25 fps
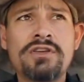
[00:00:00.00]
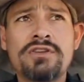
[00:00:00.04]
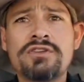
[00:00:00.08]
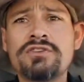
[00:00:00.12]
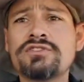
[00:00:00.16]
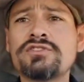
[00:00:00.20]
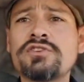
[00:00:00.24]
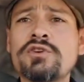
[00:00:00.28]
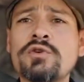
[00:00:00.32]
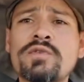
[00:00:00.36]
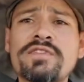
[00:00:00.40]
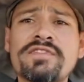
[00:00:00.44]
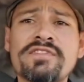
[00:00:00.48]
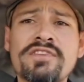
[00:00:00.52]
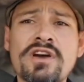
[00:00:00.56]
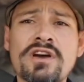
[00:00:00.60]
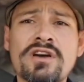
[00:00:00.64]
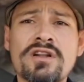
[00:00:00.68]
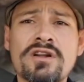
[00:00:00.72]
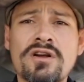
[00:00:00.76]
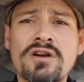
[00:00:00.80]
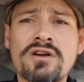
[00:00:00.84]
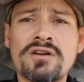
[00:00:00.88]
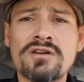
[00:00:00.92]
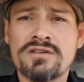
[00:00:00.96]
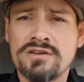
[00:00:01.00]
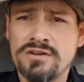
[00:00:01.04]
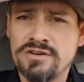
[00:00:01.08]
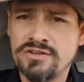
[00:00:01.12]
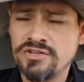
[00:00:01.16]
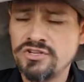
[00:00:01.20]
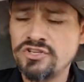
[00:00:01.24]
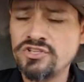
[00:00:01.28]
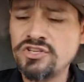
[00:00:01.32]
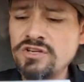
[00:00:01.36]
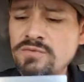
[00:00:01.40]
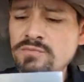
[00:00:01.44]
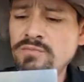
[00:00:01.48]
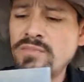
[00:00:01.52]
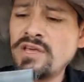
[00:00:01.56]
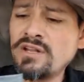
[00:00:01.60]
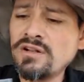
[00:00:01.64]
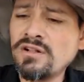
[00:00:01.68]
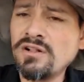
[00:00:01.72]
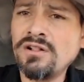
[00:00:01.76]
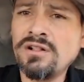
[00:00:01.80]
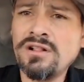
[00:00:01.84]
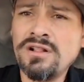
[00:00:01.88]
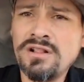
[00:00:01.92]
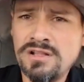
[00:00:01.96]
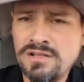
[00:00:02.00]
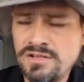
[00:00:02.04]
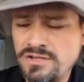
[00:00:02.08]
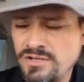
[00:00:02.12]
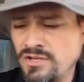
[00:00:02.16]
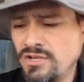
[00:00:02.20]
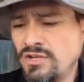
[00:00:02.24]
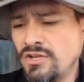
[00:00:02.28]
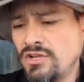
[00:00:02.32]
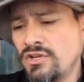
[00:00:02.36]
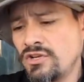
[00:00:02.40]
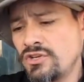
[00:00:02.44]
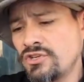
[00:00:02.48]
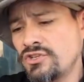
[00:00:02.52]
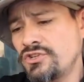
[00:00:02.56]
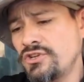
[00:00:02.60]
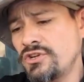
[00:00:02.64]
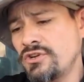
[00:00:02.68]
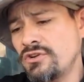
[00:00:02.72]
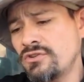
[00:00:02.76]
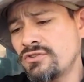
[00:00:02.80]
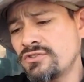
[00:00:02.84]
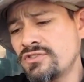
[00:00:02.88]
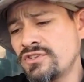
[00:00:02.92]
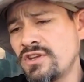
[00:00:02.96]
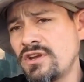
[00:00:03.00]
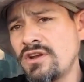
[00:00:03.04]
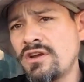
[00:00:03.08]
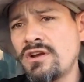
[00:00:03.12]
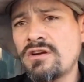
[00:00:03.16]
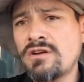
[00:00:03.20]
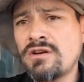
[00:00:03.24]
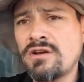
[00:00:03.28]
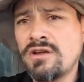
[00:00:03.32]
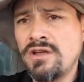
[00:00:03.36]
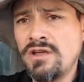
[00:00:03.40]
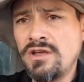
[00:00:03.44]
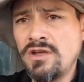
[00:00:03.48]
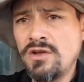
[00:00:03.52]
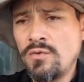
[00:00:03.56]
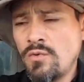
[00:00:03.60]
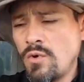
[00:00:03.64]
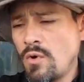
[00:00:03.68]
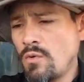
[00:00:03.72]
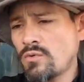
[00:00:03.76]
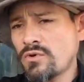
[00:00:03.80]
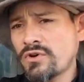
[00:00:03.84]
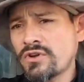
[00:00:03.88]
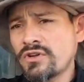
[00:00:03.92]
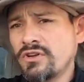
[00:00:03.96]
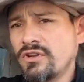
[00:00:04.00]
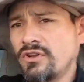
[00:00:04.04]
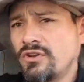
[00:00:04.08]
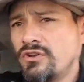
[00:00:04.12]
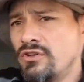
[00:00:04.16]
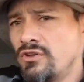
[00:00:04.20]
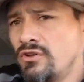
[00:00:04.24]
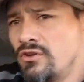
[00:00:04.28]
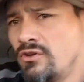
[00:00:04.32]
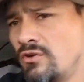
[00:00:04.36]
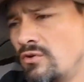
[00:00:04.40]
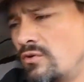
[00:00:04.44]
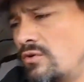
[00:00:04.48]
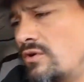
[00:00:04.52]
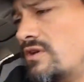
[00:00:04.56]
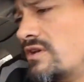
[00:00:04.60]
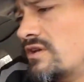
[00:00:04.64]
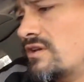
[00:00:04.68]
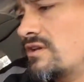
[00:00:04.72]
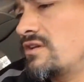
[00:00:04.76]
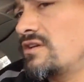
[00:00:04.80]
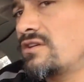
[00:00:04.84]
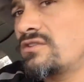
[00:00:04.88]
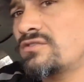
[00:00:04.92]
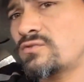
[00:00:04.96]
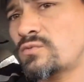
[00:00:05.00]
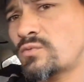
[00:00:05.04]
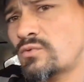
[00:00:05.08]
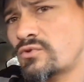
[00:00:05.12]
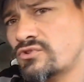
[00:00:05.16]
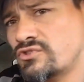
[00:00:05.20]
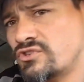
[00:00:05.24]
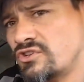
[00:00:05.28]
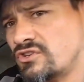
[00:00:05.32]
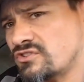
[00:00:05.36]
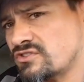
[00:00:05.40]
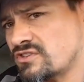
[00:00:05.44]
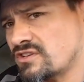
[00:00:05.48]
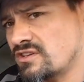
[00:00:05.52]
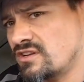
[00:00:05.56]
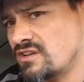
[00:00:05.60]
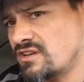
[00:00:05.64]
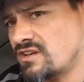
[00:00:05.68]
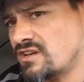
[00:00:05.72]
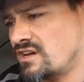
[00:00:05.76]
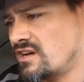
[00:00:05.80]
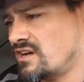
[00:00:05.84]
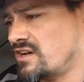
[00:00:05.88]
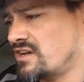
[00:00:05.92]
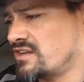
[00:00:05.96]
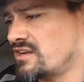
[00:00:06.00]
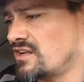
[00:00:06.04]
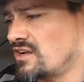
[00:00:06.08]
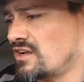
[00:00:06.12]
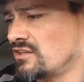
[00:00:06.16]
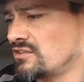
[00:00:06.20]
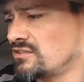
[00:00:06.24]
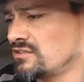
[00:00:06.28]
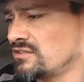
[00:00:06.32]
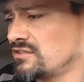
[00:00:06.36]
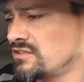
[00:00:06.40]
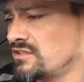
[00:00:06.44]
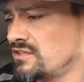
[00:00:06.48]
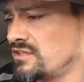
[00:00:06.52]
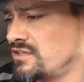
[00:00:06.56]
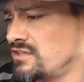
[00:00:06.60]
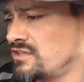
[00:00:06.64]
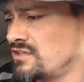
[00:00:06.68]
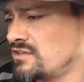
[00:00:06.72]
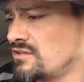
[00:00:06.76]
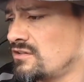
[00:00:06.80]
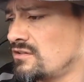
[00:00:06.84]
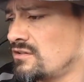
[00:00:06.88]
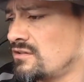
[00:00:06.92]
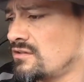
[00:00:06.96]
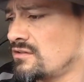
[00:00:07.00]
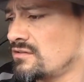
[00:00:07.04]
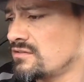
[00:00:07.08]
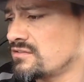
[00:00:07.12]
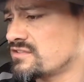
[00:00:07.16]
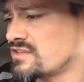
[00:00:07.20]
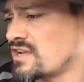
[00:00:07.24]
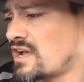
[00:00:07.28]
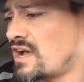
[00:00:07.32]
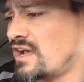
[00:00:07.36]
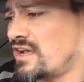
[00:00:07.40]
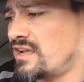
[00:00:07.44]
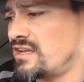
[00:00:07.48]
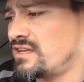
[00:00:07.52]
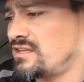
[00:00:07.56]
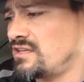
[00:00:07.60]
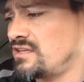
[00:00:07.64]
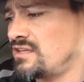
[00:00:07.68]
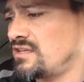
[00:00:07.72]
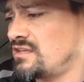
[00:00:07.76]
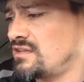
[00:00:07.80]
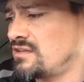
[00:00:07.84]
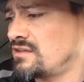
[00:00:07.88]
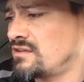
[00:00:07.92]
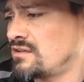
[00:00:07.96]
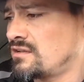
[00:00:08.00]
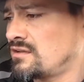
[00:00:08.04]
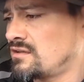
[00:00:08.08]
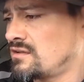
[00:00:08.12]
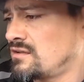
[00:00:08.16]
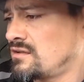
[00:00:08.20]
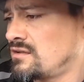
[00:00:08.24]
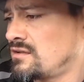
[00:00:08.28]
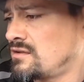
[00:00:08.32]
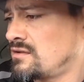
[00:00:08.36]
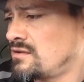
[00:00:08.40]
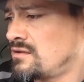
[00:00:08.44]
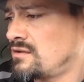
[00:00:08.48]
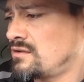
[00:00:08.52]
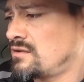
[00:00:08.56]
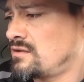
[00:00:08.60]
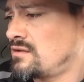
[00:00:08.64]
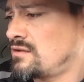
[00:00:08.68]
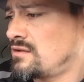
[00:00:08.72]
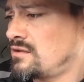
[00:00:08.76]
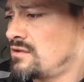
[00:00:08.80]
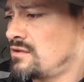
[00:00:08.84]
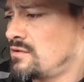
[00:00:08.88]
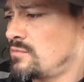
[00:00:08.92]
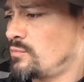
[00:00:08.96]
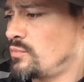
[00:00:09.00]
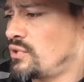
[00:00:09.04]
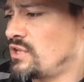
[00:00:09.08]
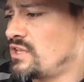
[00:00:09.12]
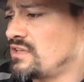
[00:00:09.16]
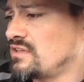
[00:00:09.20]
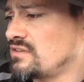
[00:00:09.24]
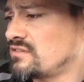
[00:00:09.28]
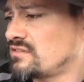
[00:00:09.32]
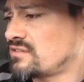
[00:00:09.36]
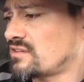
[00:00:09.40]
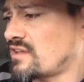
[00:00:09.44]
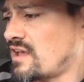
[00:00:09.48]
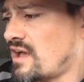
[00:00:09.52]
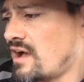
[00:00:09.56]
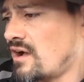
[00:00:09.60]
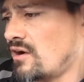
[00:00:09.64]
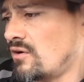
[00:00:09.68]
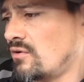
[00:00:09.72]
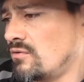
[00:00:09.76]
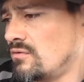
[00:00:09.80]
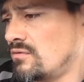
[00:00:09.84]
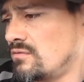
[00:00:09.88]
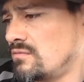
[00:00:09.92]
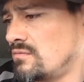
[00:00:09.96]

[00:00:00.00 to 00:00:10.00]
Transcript: So we've got our sheet metal shears here. What we're going to do is we're just going to cut a little tiny piece out.